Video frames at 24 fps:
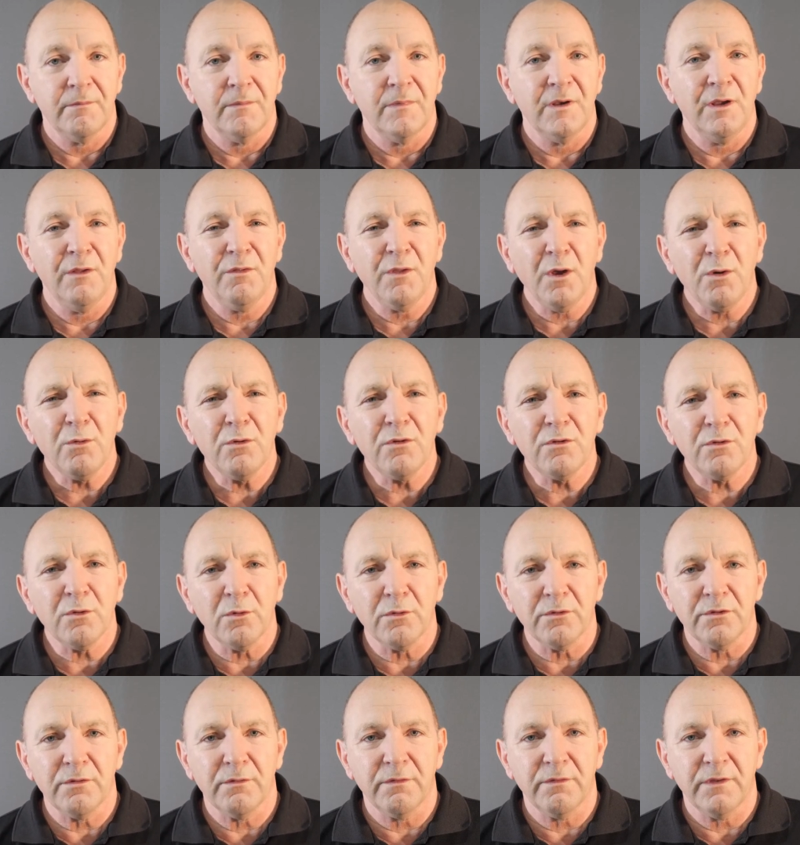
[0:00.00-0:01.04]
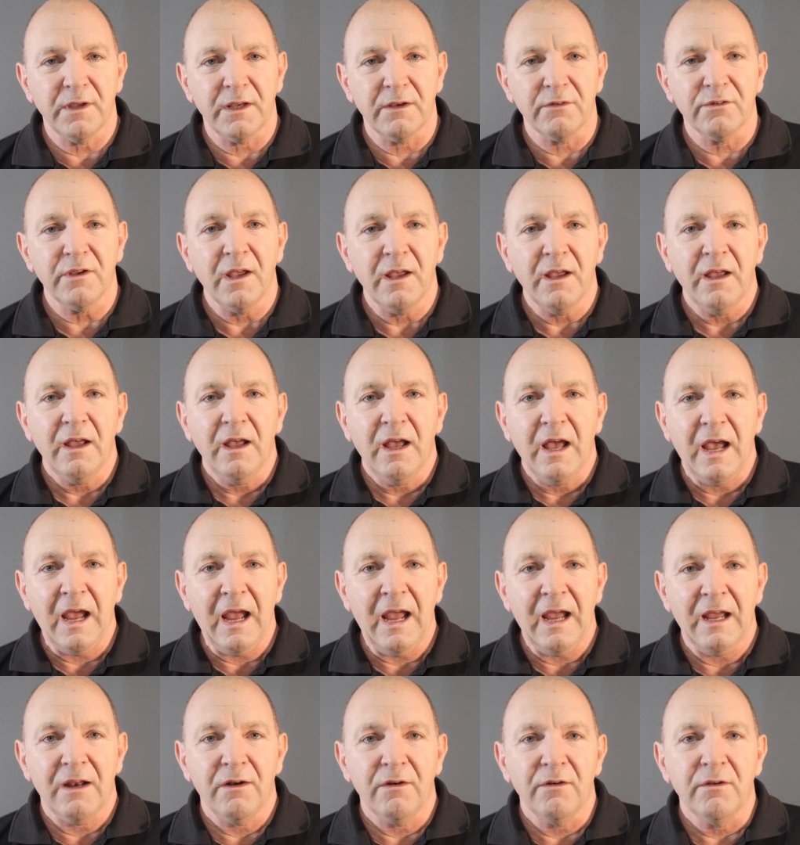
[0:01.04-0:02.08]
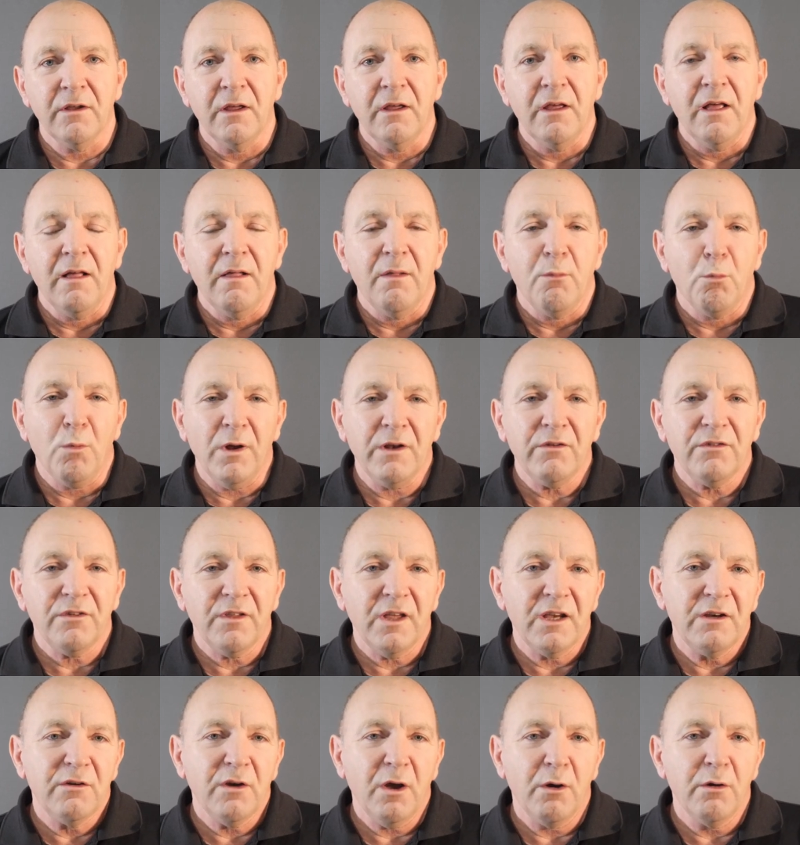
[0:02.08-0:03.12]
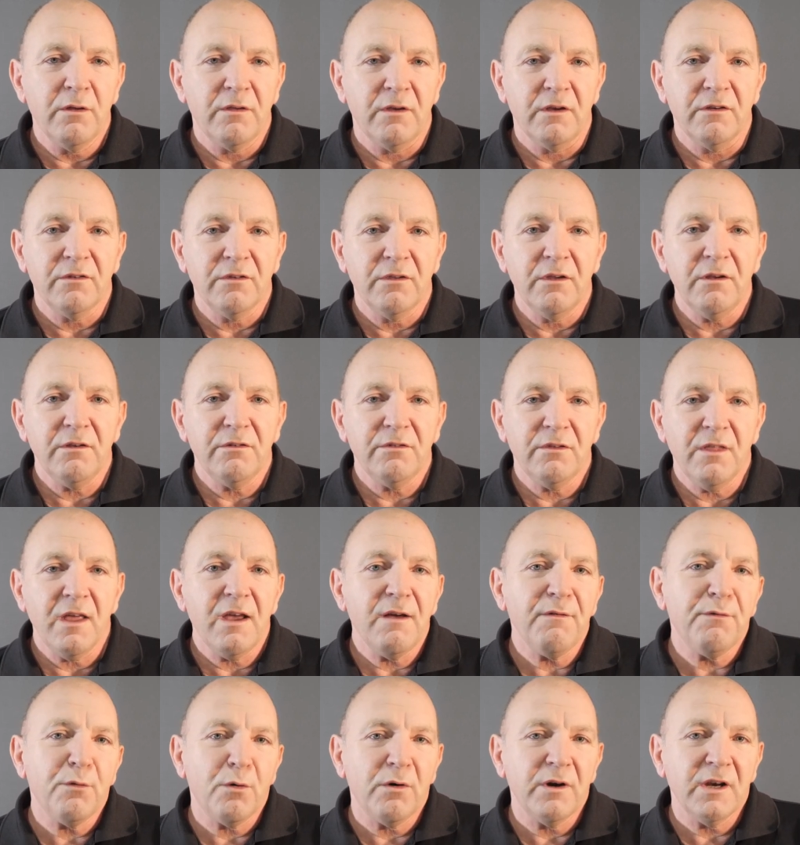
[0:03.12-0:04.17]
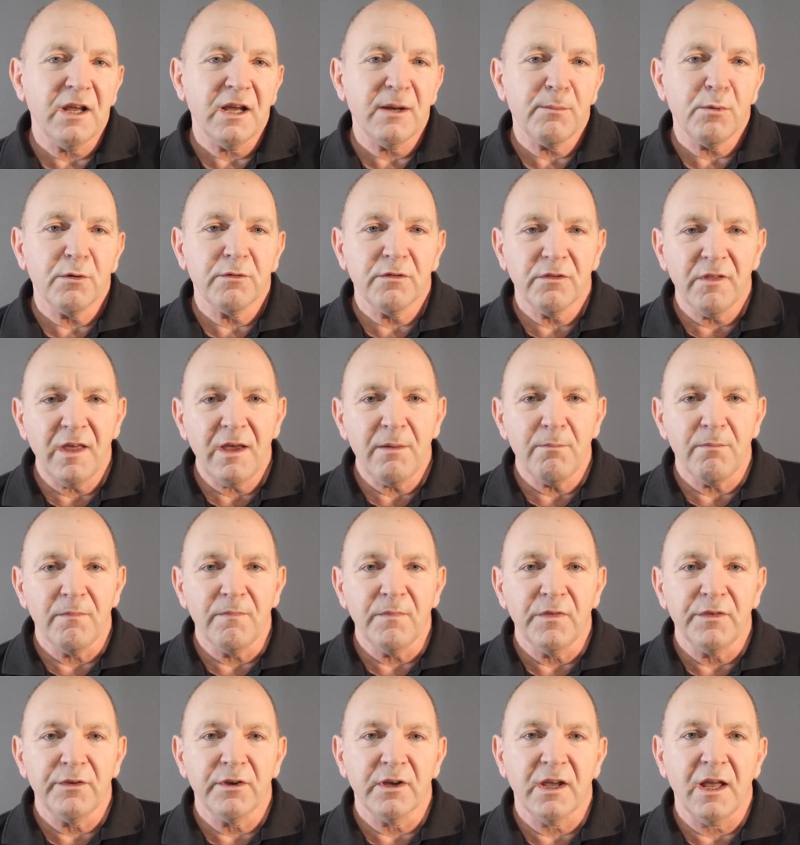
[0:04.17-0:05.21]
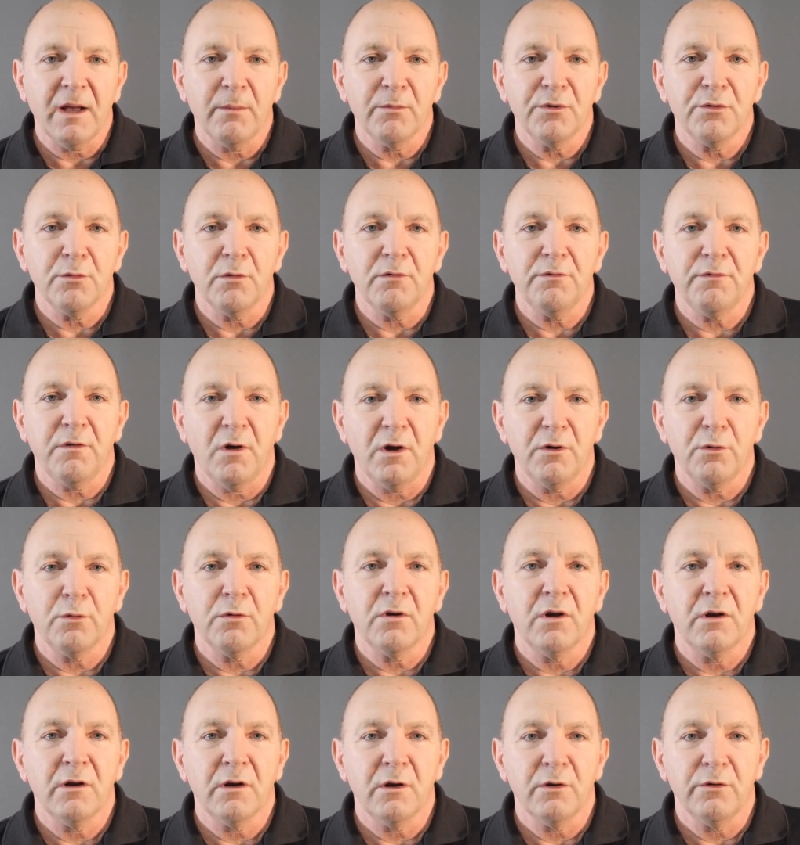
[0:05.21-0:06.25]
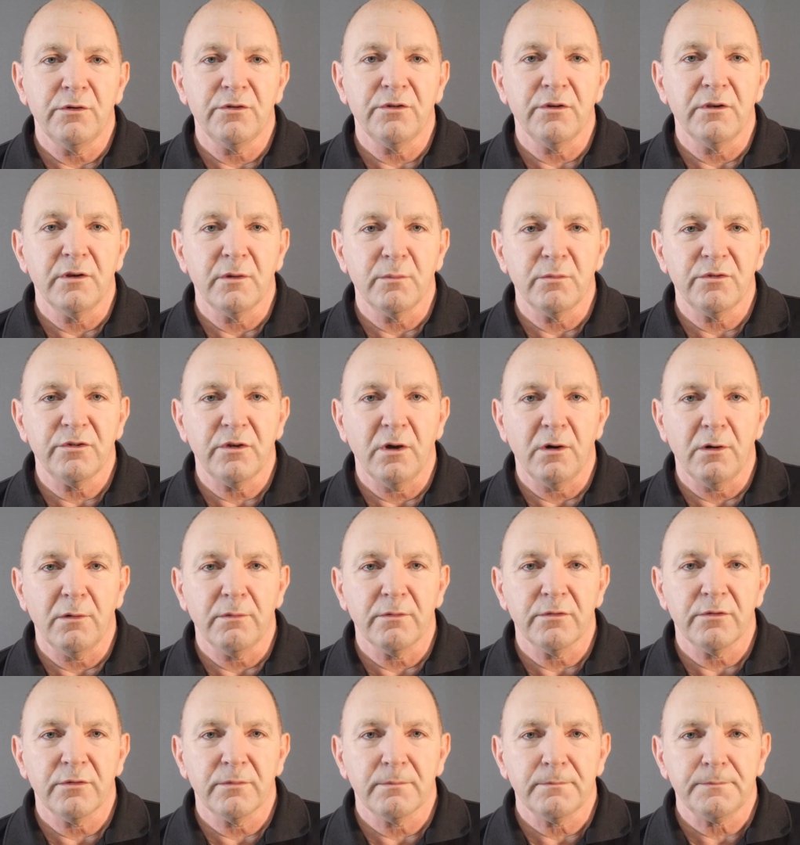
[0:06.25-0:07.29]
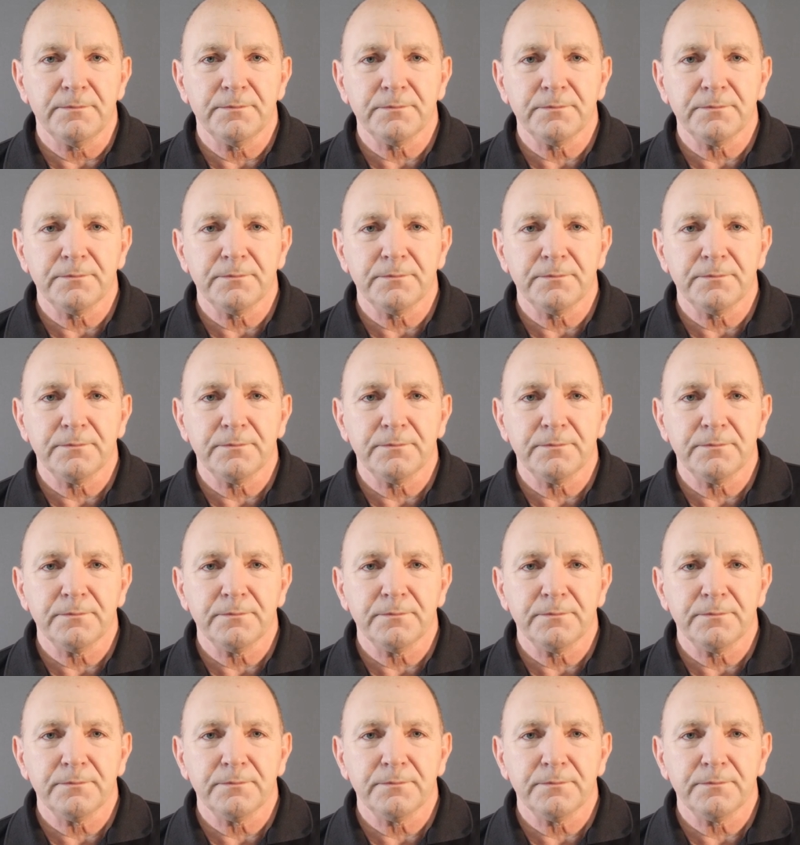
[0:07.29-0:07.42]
Those sorts of things. And once they know this, this therefore enables them to come to a final conclusion themselves.